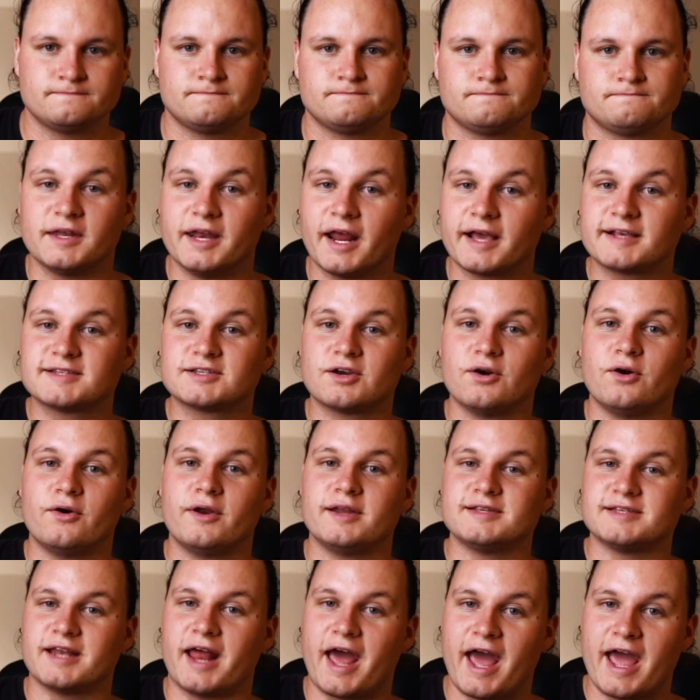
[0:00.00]
The next
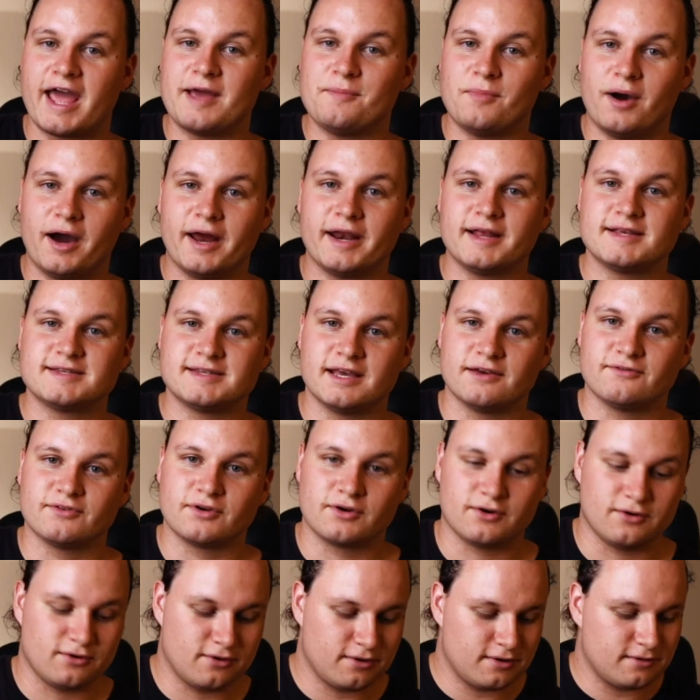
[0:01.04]
chord is an A minor
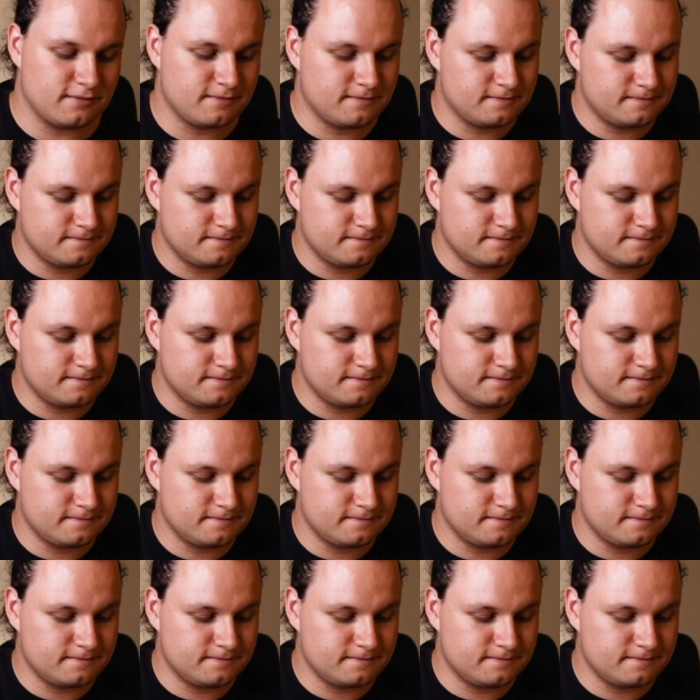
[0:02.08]
7 chord.